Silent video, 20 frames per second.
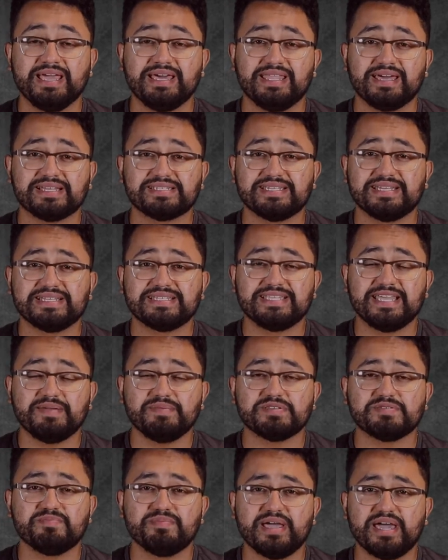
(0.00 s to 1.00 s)
Like I said, his name
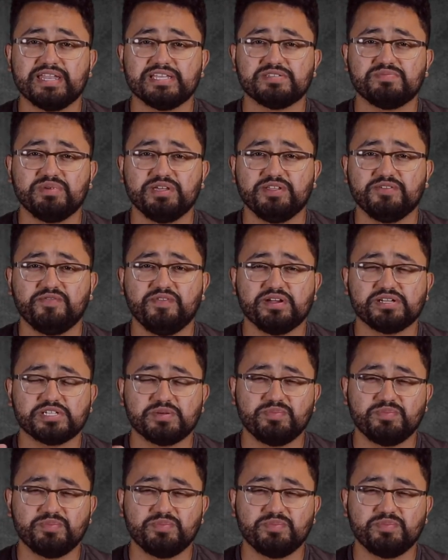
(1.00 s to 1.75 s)
is Matty's Minifigures.